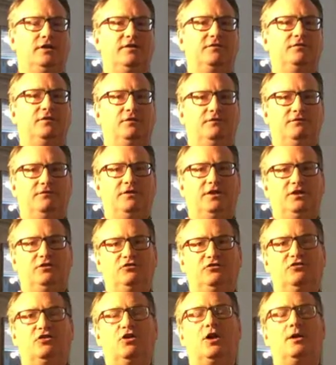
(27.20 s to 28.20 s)
different
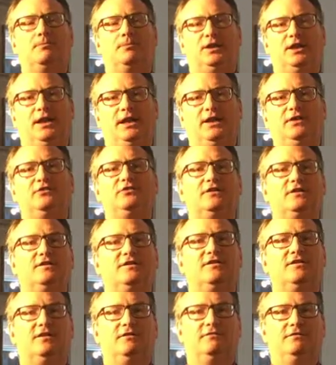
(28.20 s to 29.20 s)
finish
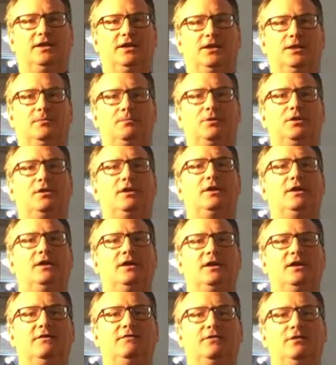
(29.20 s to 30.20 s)
combinations available.
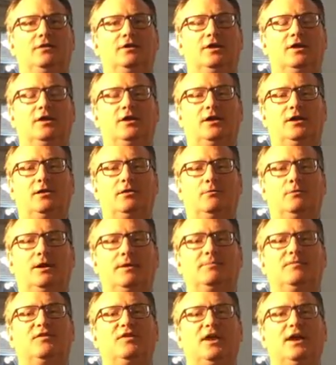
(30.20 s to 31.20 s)
If you look at our
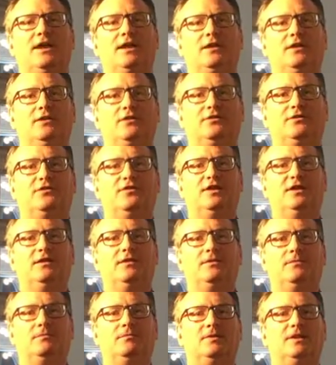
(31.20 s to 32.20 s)
website, you'll see
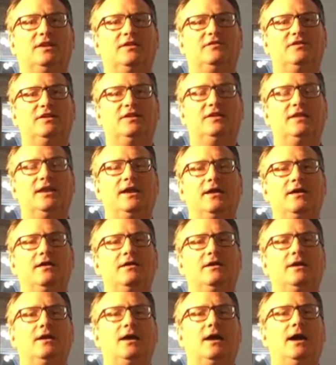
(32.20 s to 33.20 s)
them listed there.
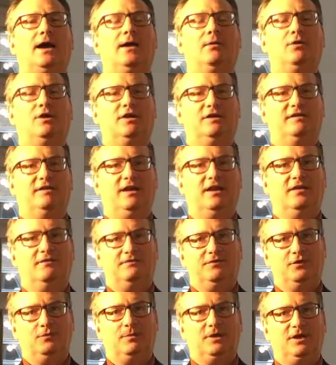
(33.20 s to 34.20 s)
I want to take a
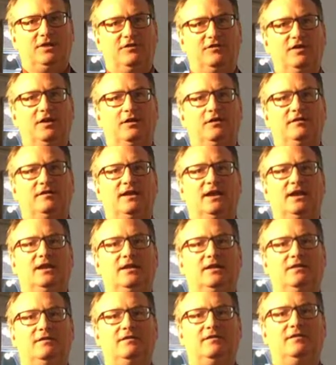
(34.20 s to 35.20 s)
few minutes here to get
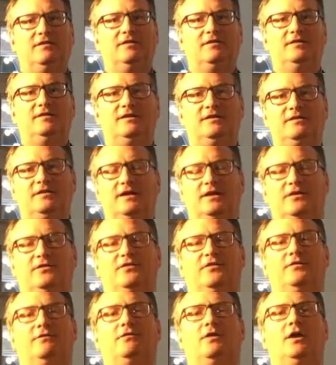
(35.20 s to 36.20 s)
into the details
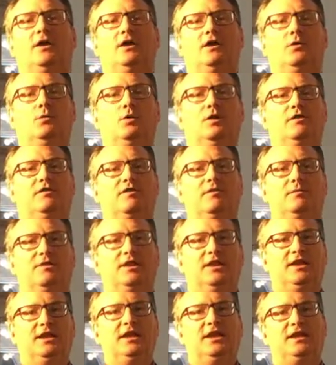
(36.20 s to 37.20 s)
of what some of
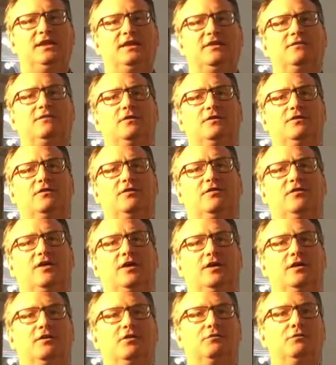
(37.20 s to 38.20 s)
the key differences
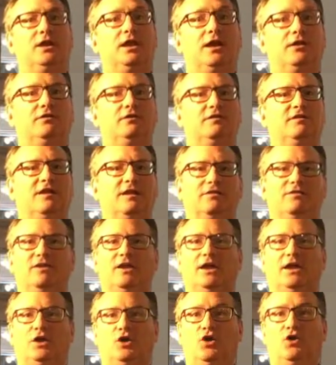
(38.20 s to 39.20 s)
are. 300 sounds
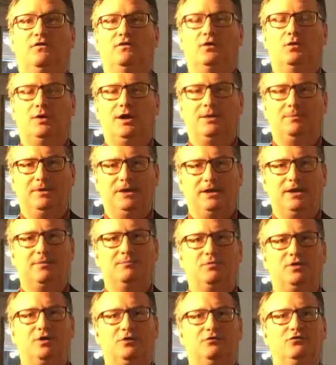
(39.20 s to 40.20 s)
like an overwhelming
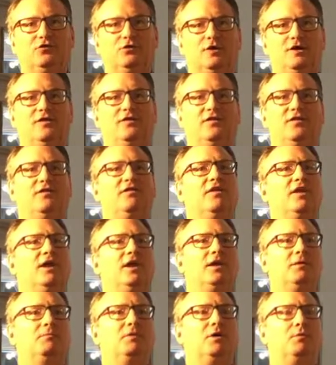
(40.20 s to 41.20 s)
number of choices,
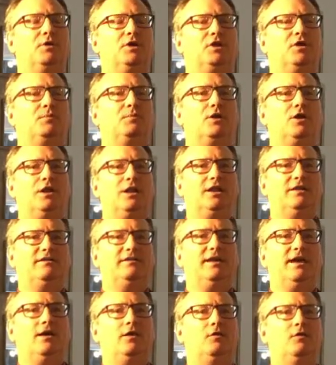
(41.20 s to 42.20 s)
but when you boil it
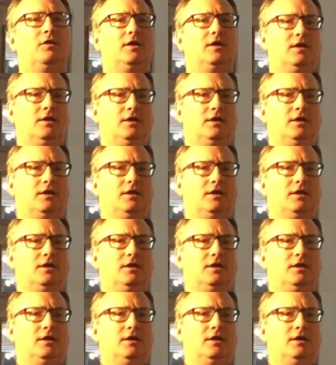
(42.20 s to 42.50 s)
down,